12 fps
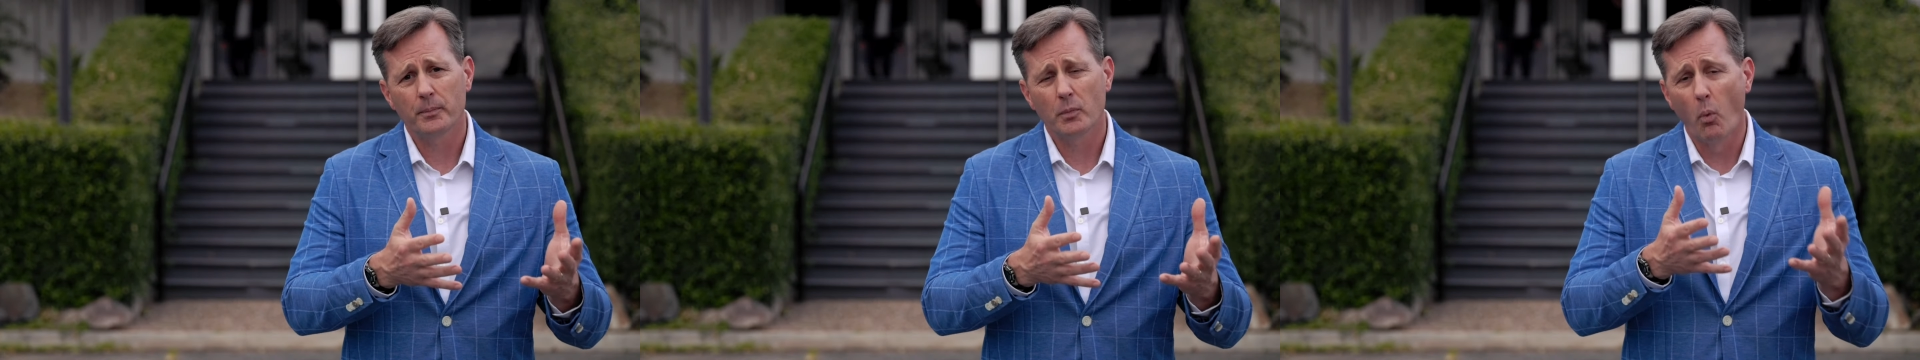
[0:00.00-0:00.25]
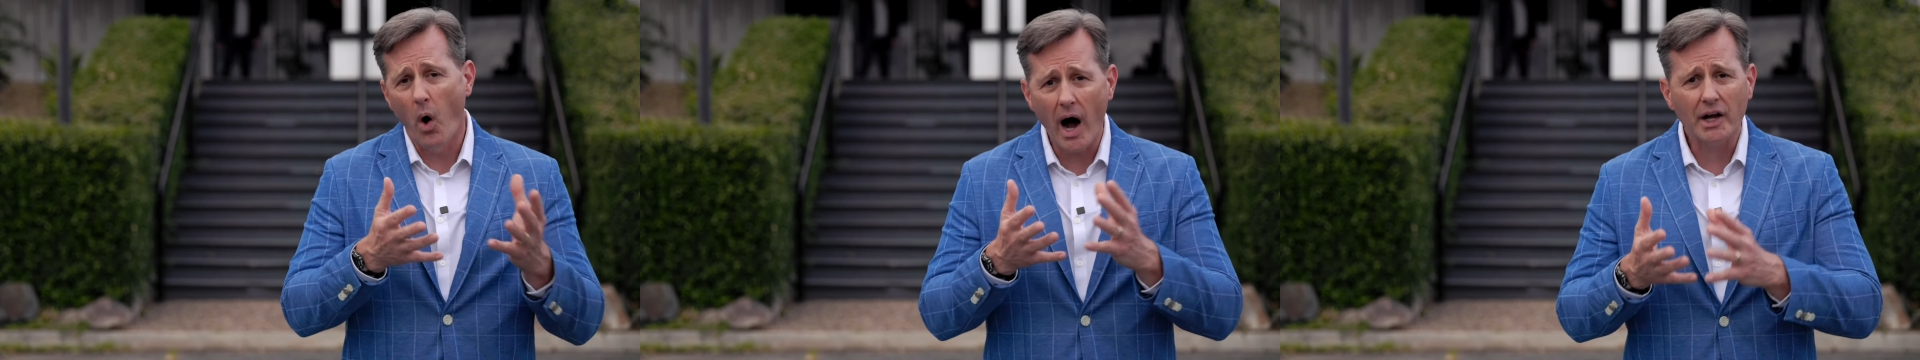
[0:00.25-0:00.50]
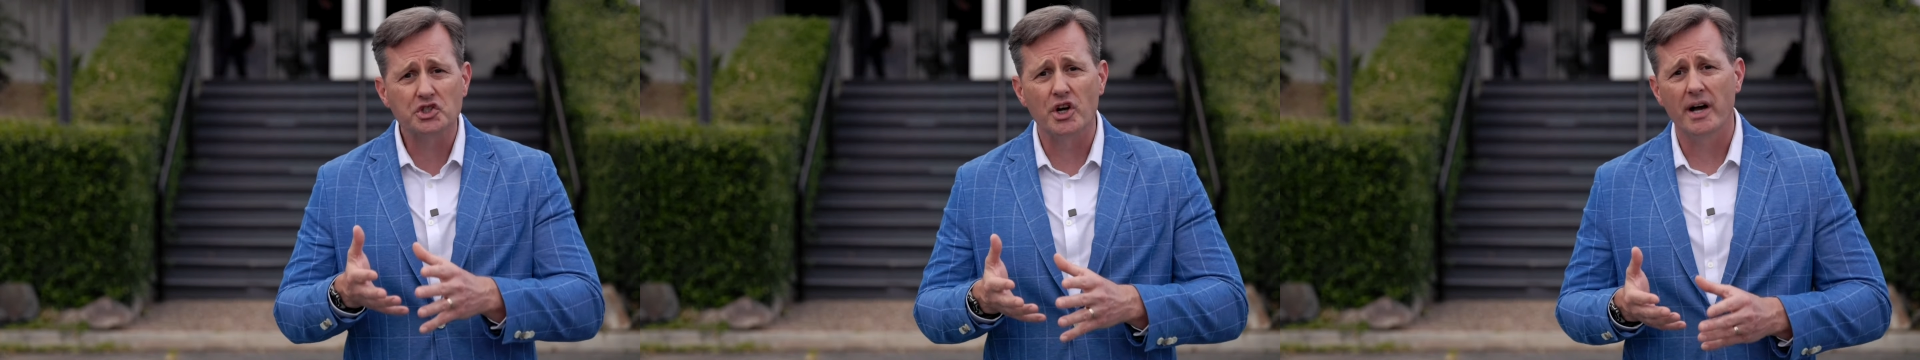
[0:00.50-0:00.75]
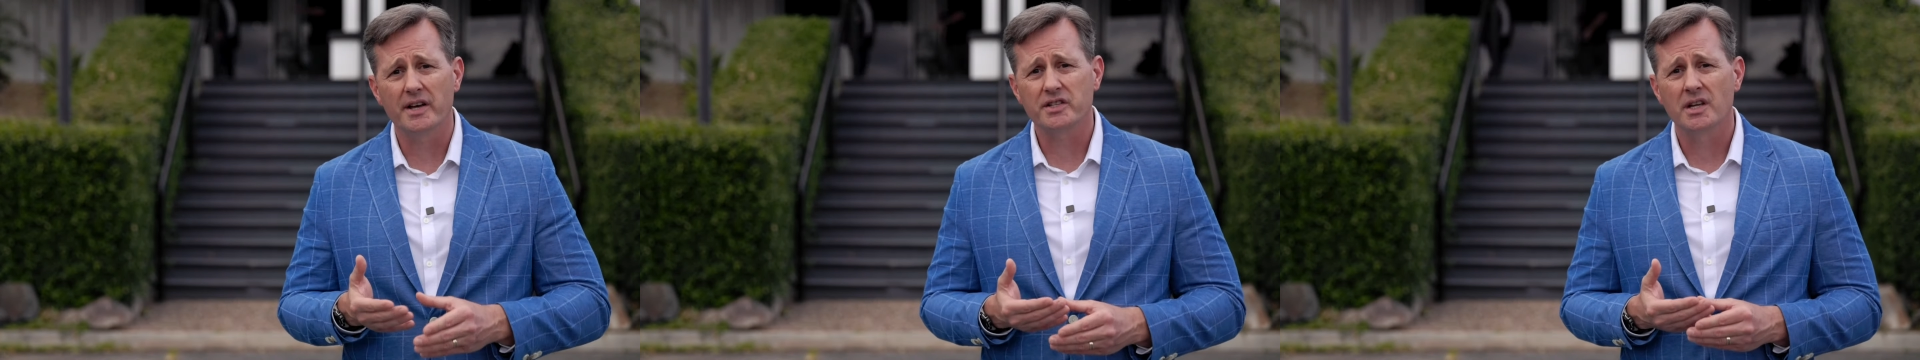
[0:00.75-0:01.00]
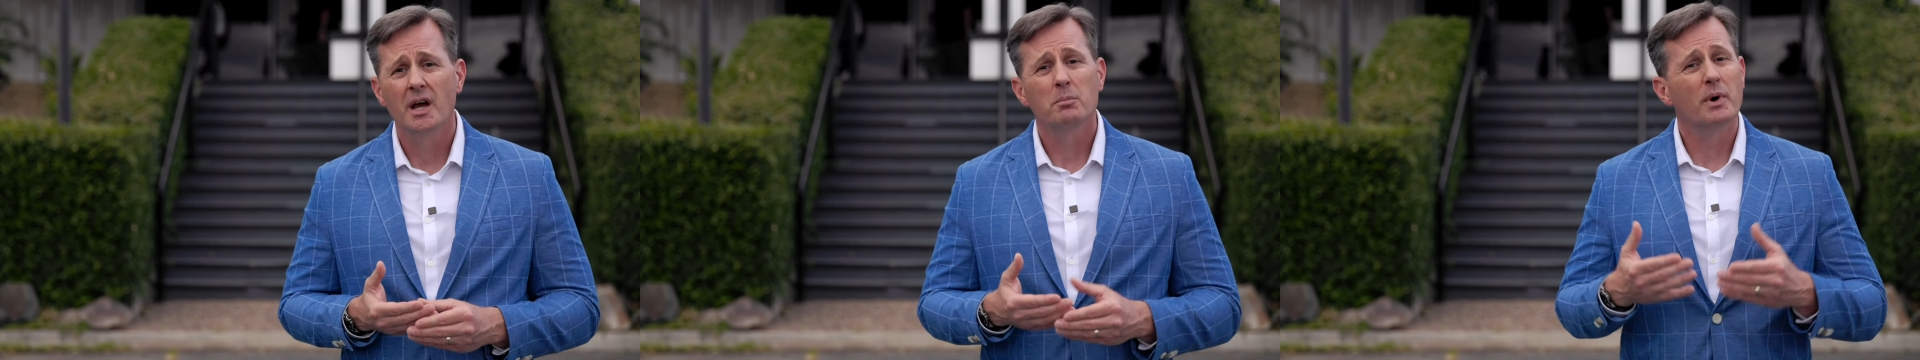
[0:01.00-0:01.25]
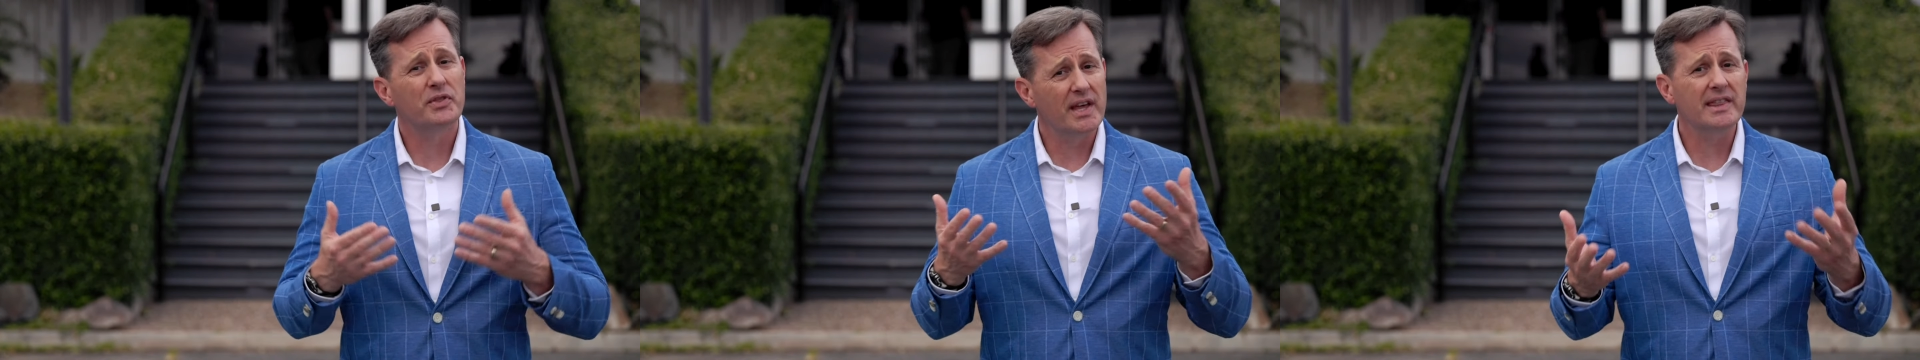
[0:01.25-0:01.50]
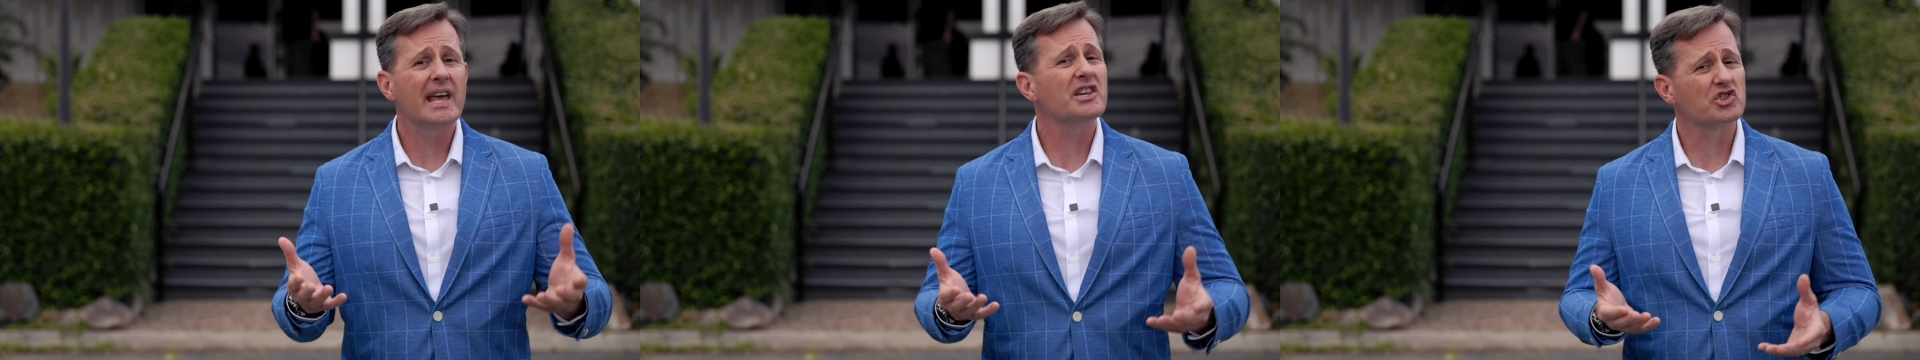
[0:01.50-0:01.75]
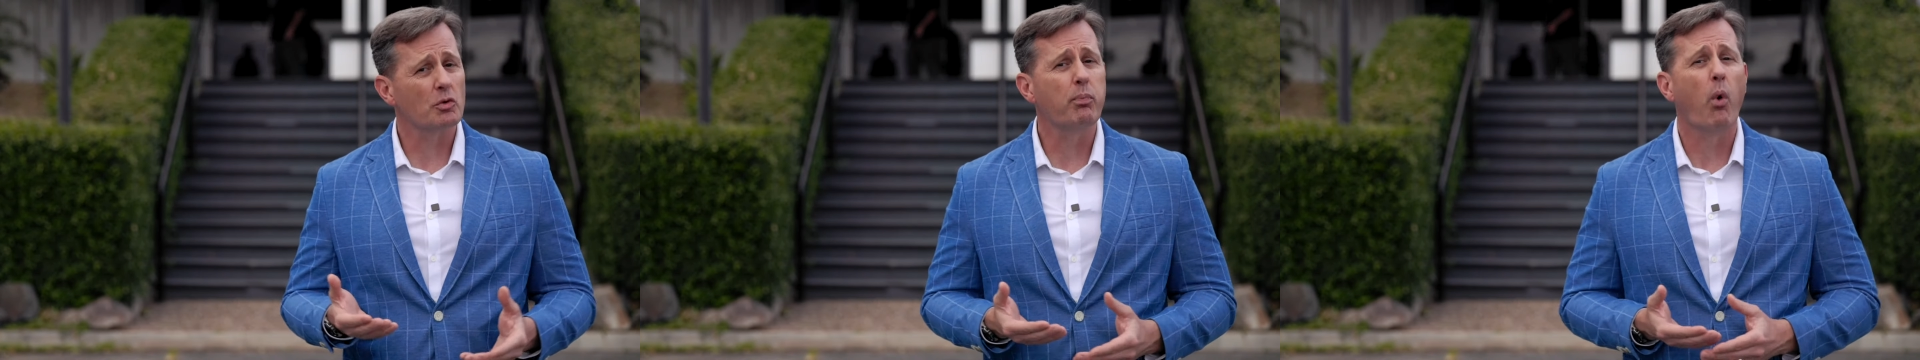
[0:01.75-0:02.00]
watch us, but then they
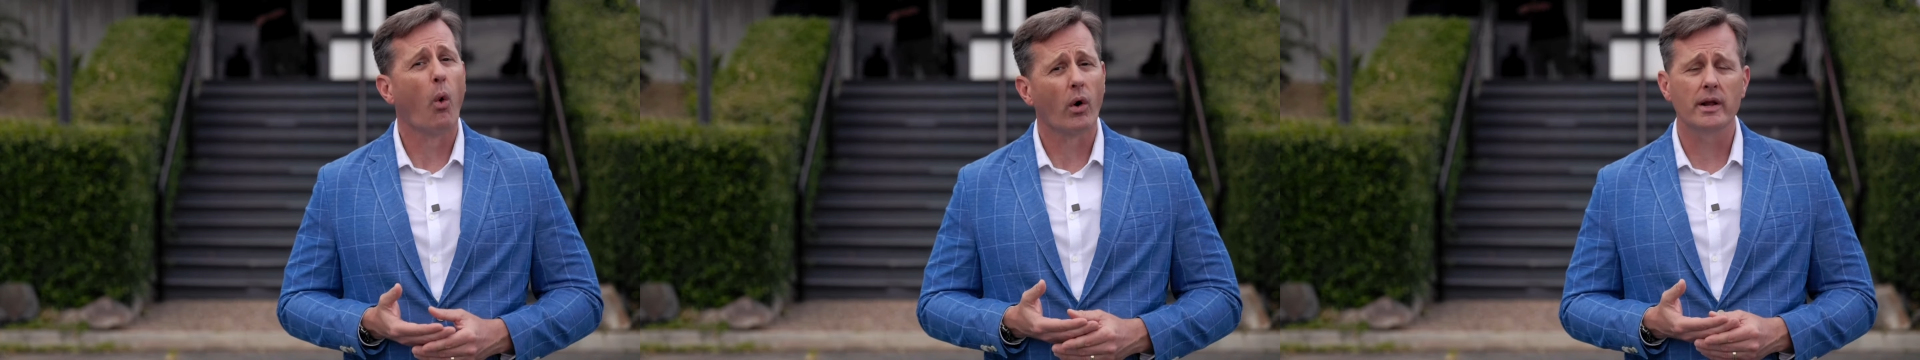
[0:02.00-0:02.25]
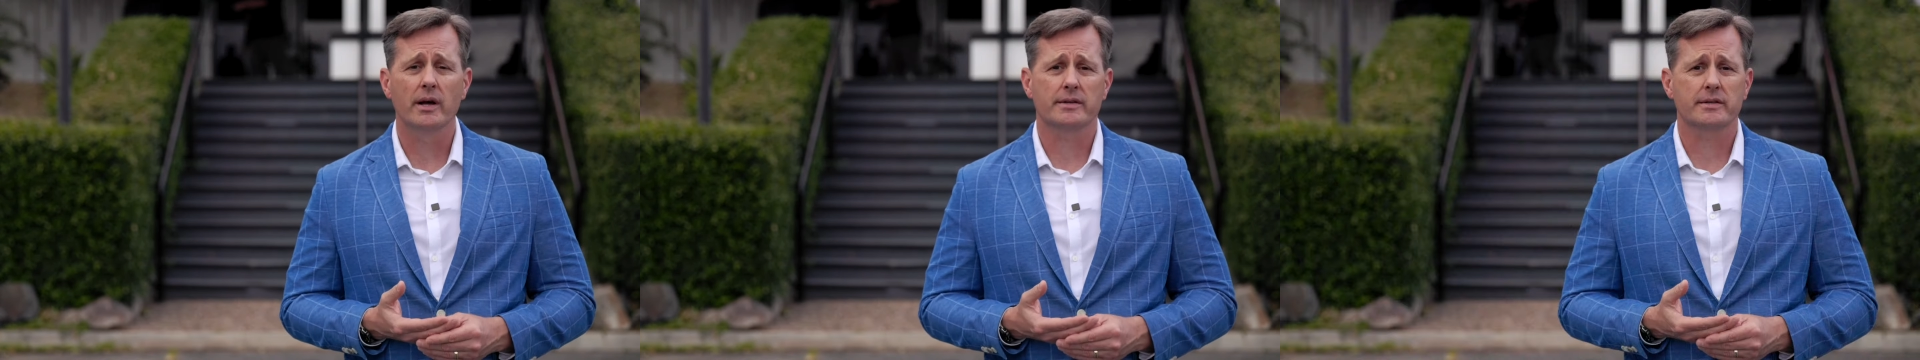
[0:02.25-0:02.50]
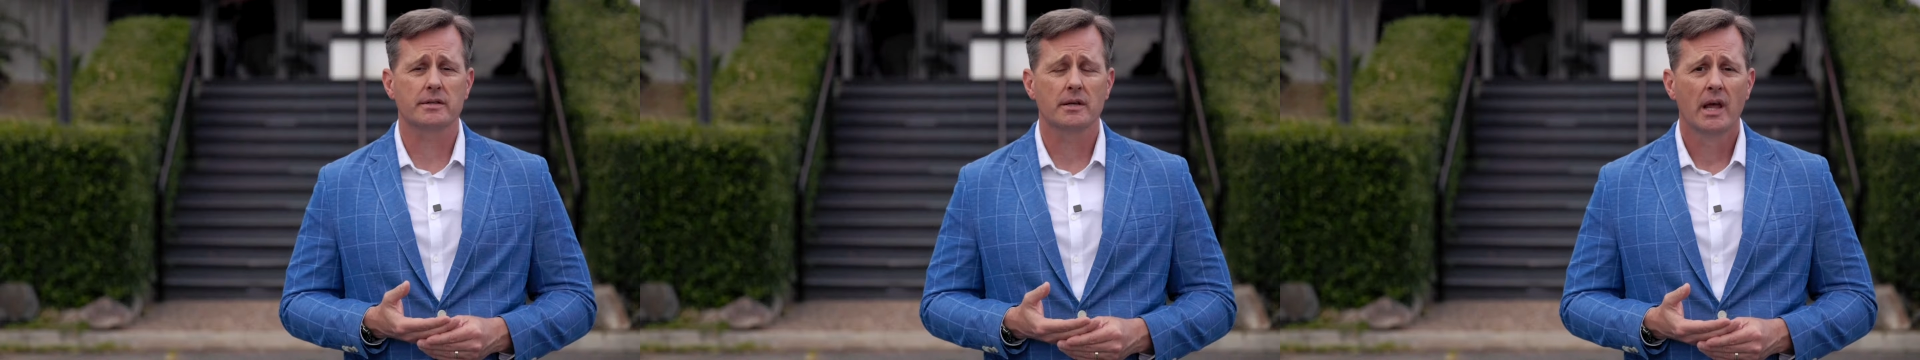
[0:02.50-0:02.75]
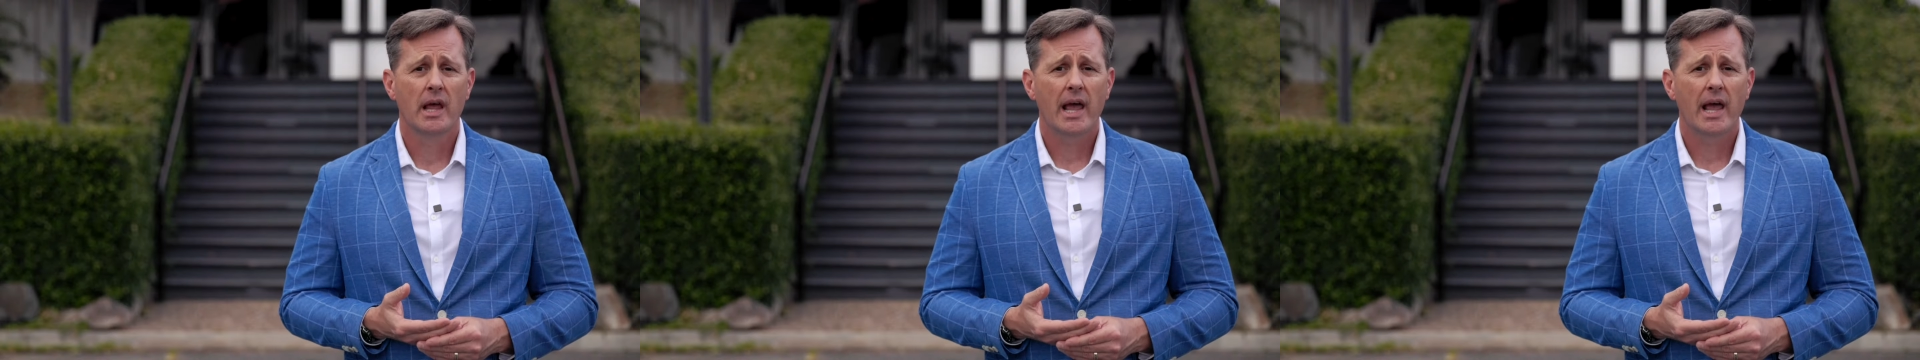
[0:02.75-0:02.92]
support us.